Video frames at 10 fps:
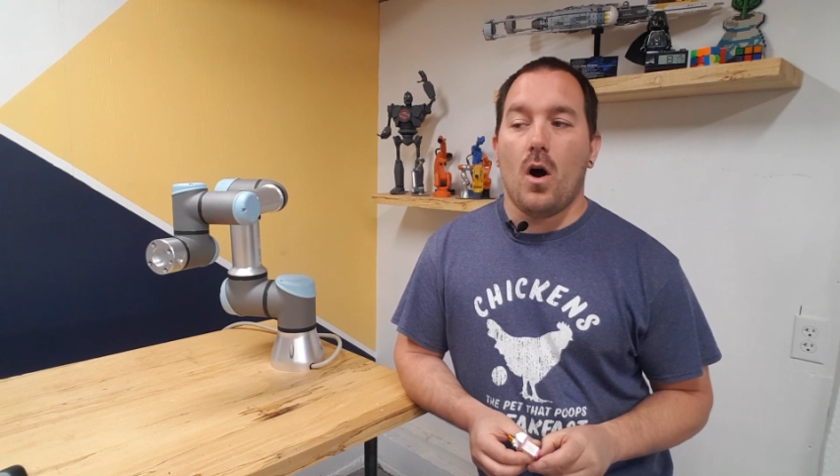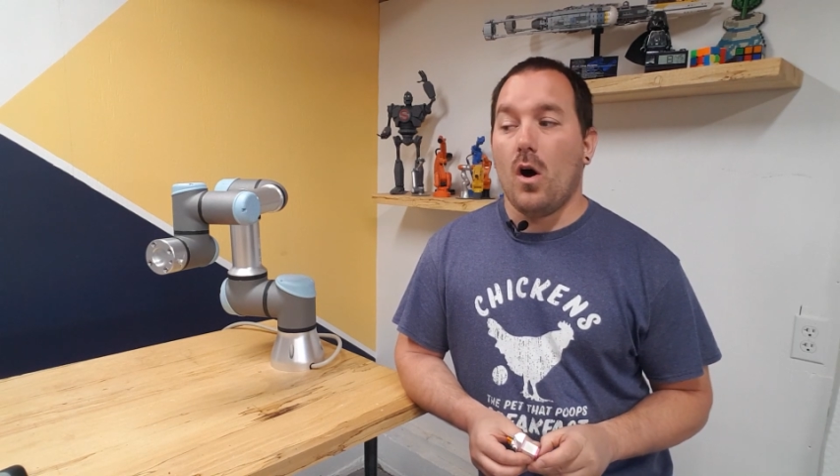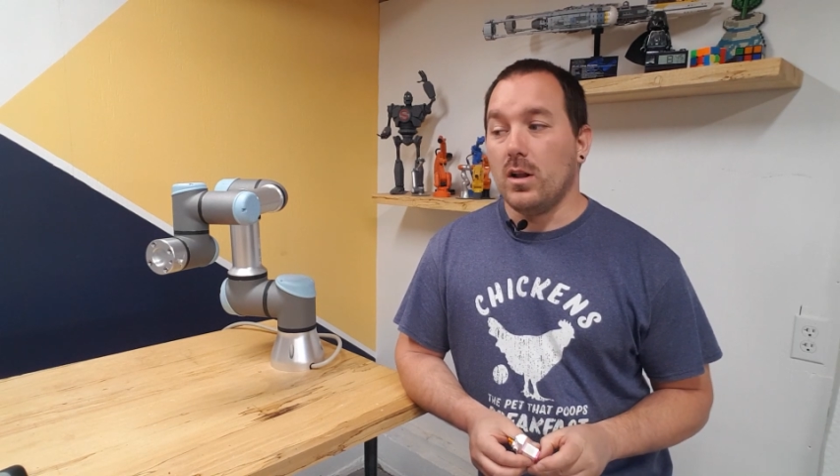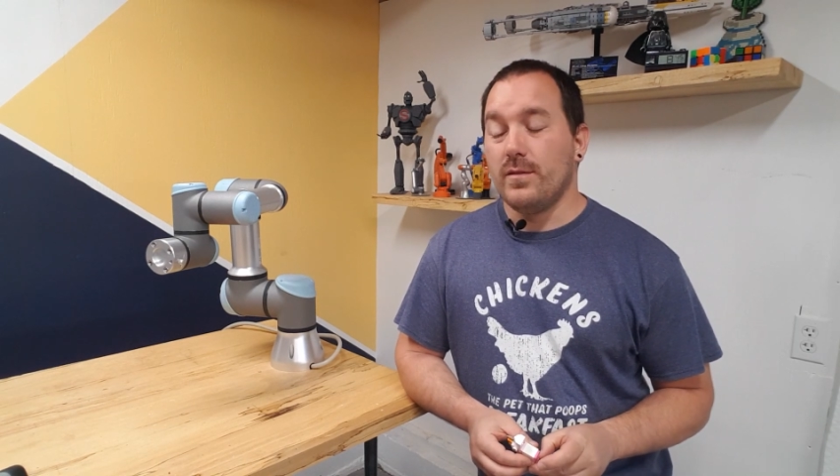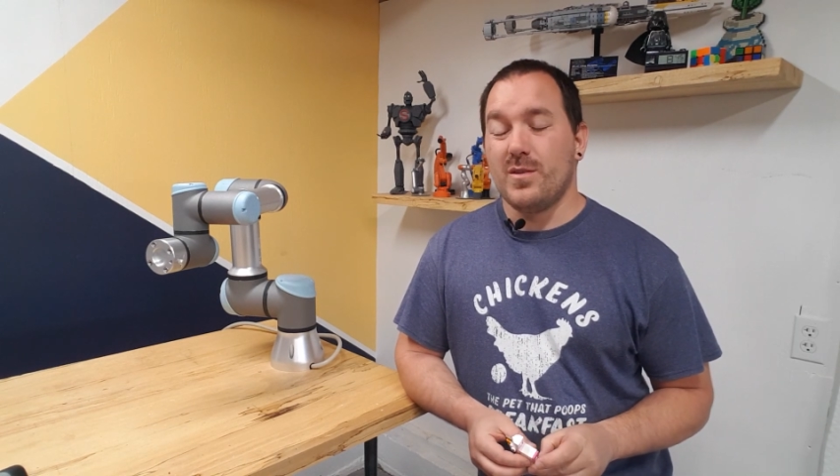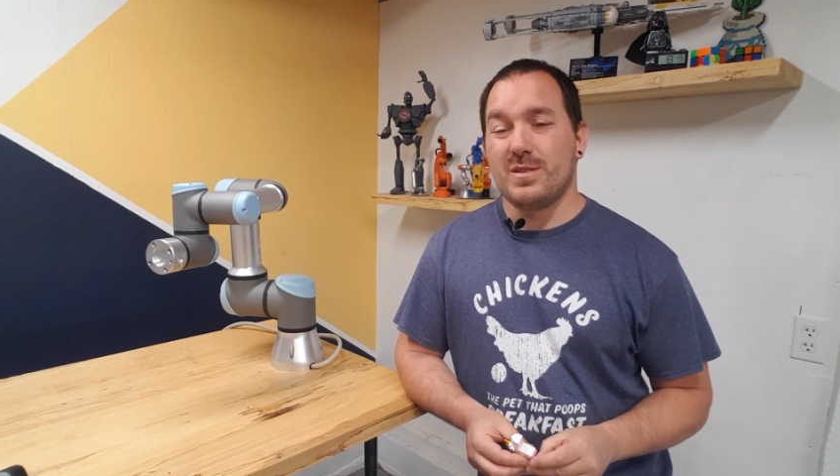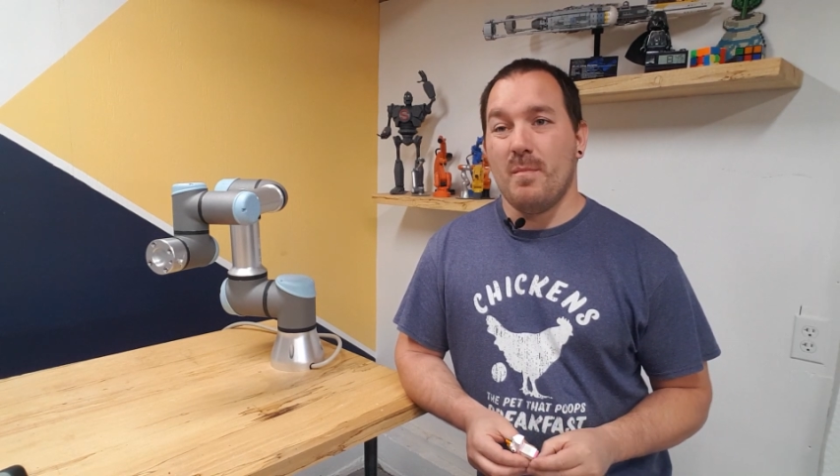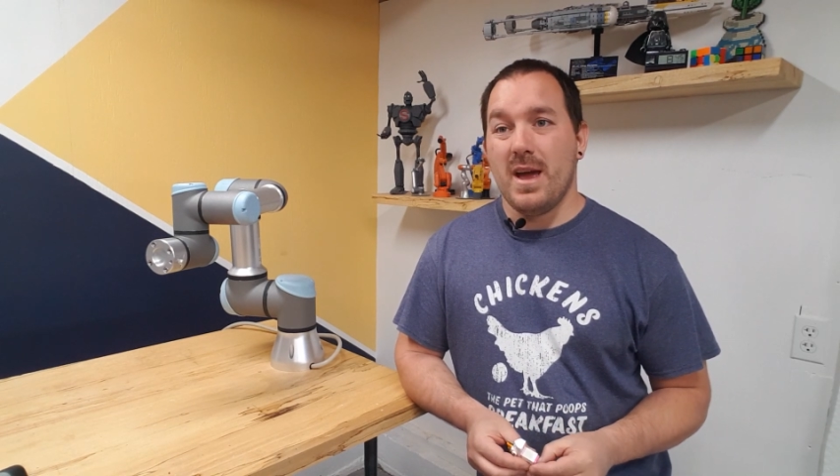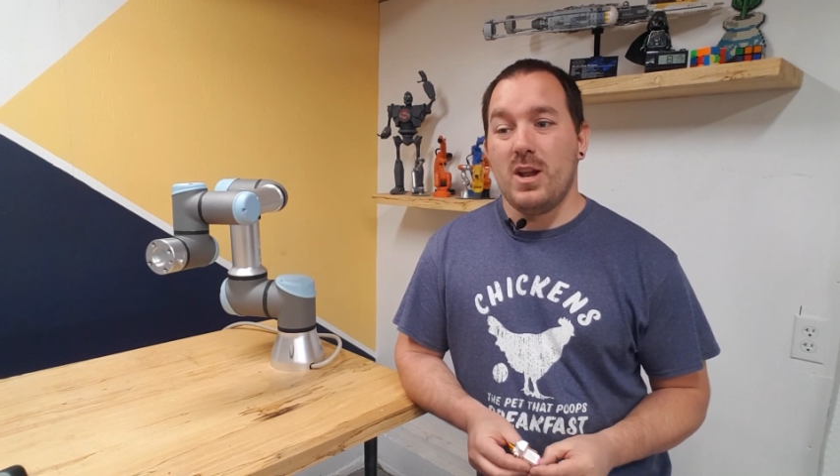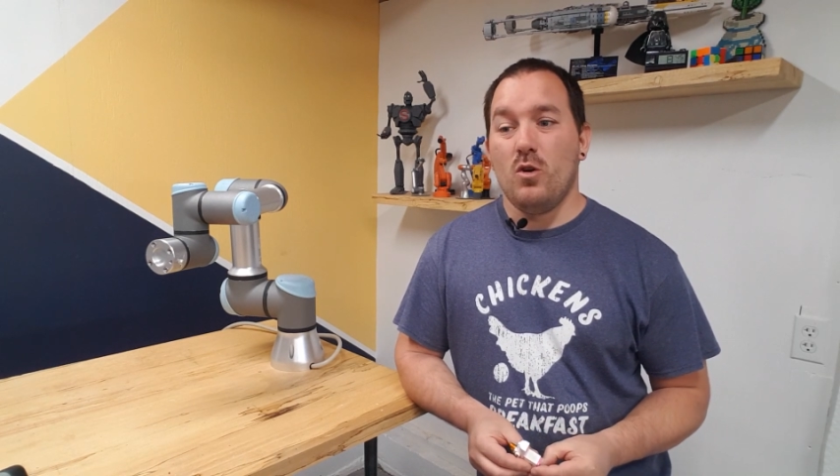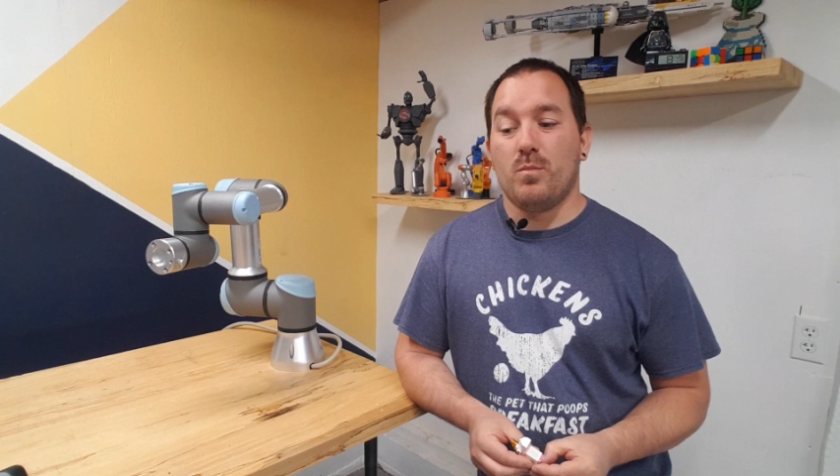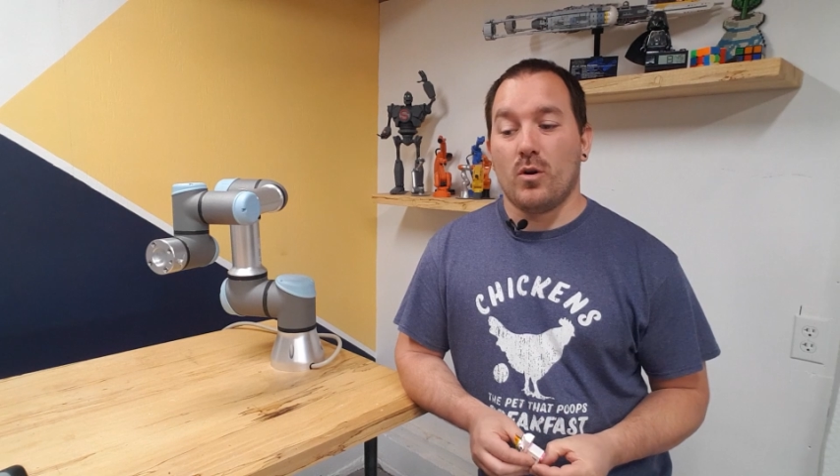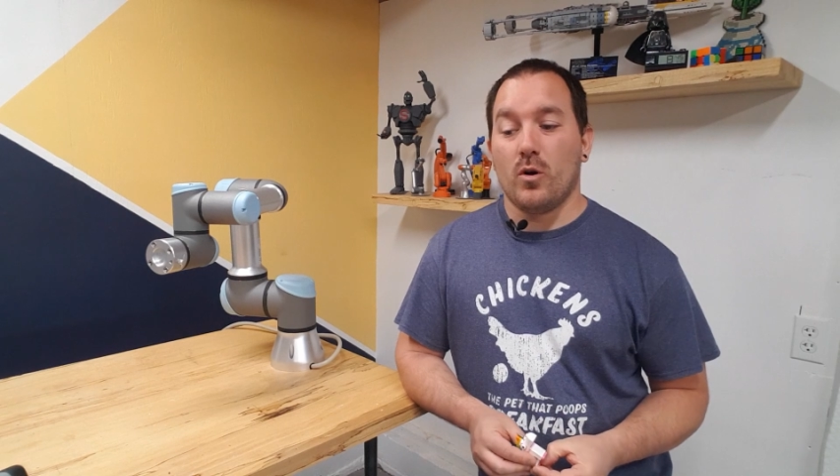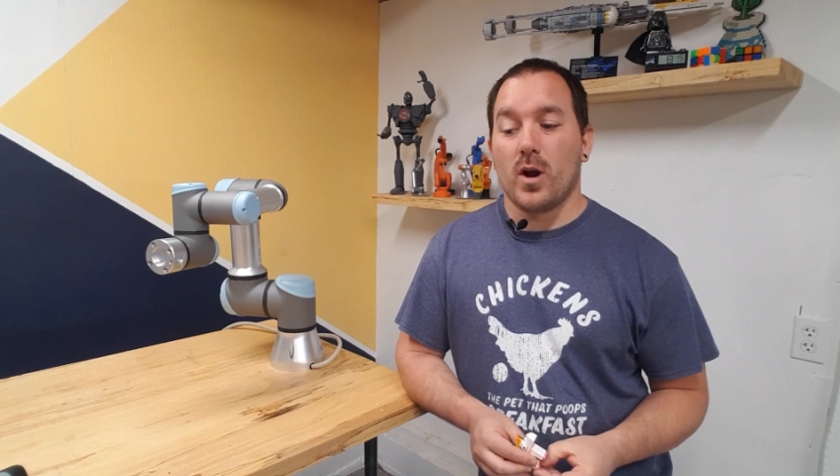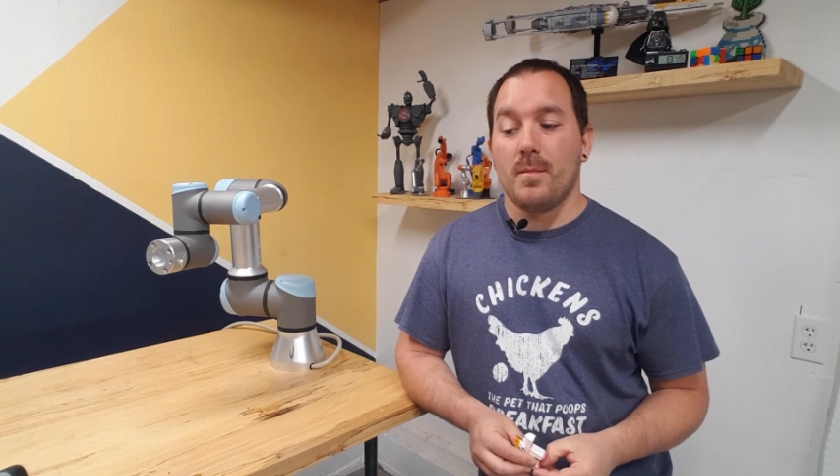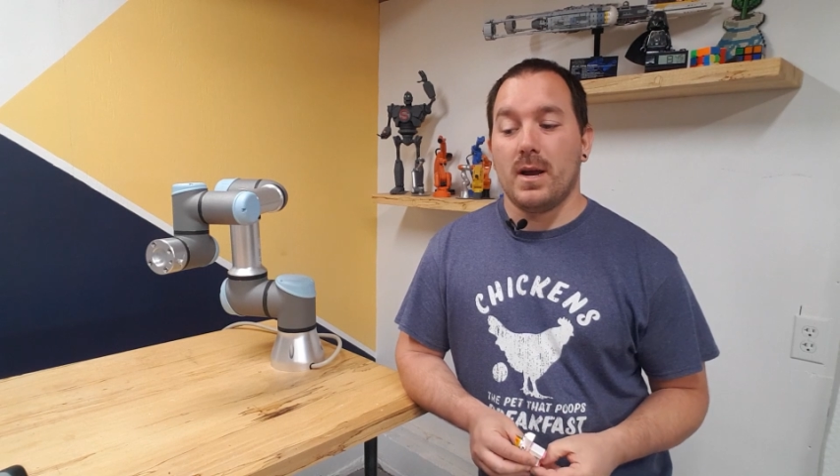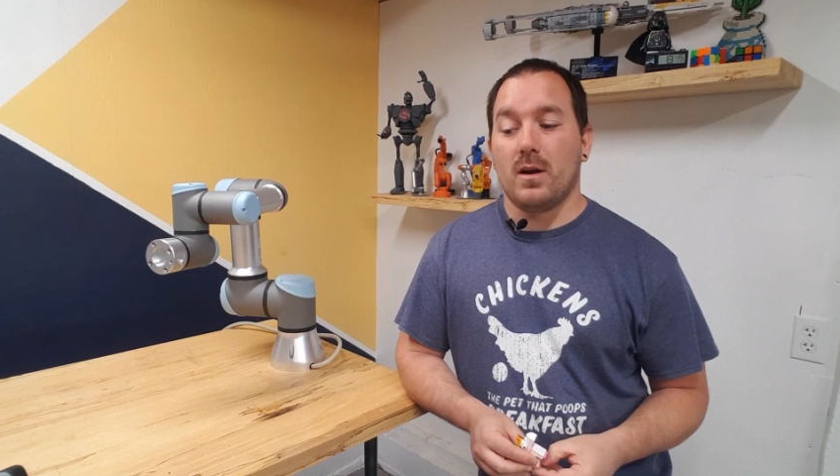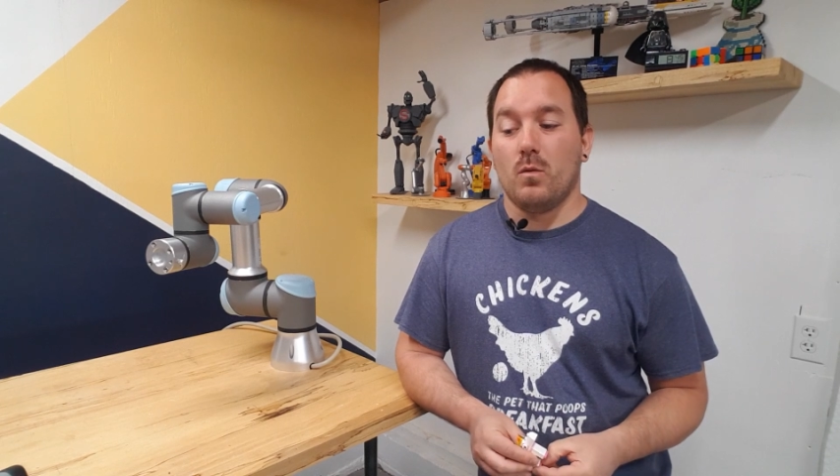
All of it was manual programming,